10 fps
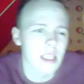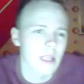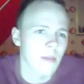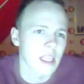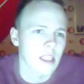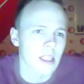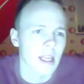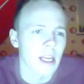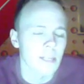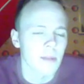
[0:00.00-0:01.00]
his team
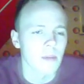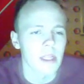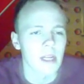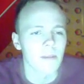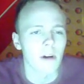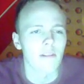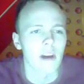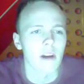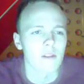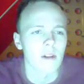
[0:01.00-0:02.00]
nicely, especially with the Hidden Power
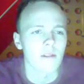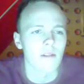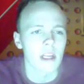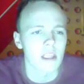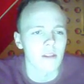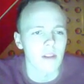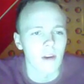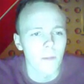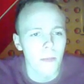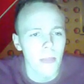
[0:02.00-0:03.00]
Fire as well for the Escavalier.